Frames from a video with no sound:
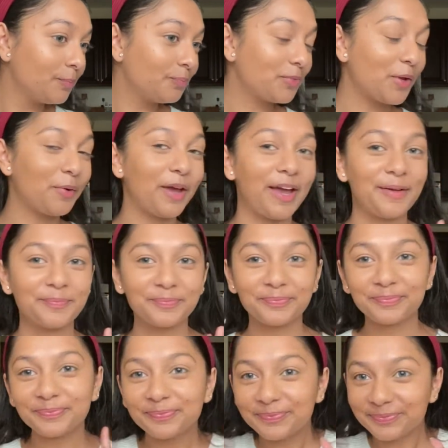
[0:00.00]
Okay,
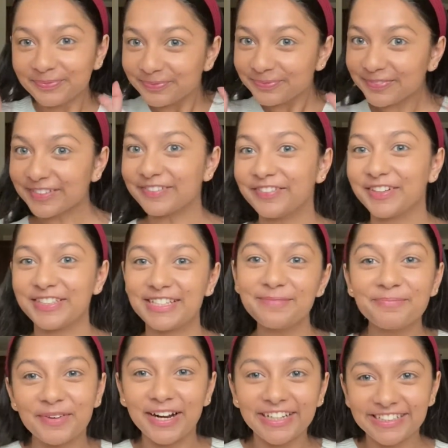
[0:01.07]
first
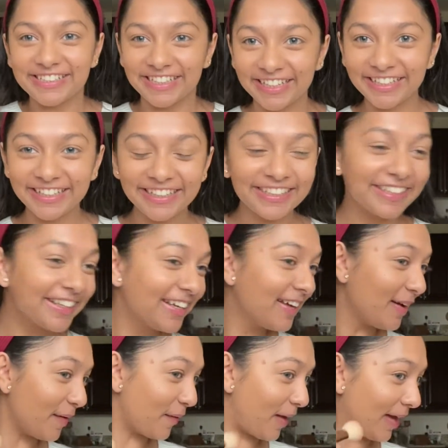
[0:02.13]
impression.
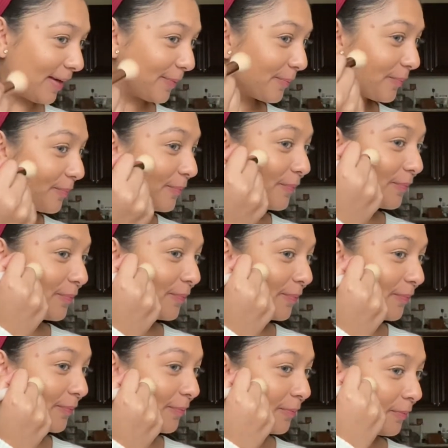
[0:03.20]
Okay.
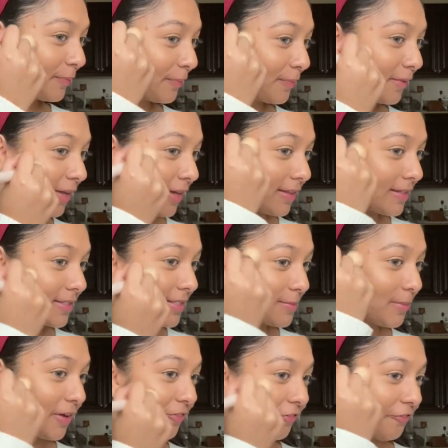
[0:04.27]
And this is
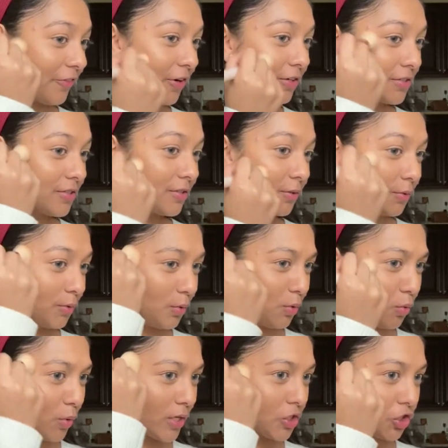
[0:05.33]
my first,
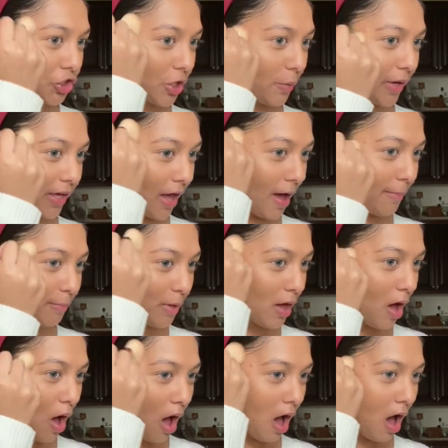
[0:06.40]
ooh, it's showing up.
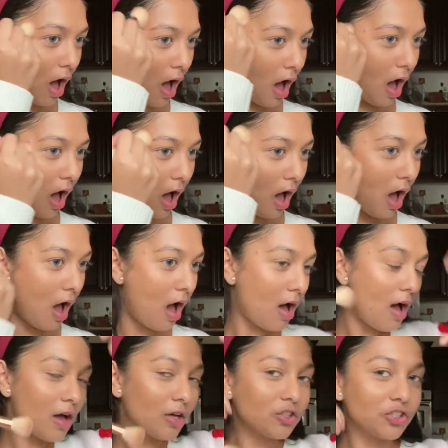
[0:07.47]

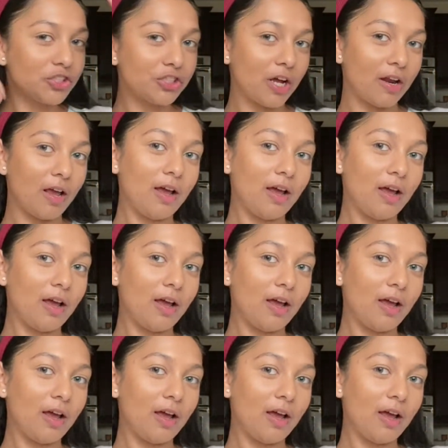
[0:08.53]
Shut up.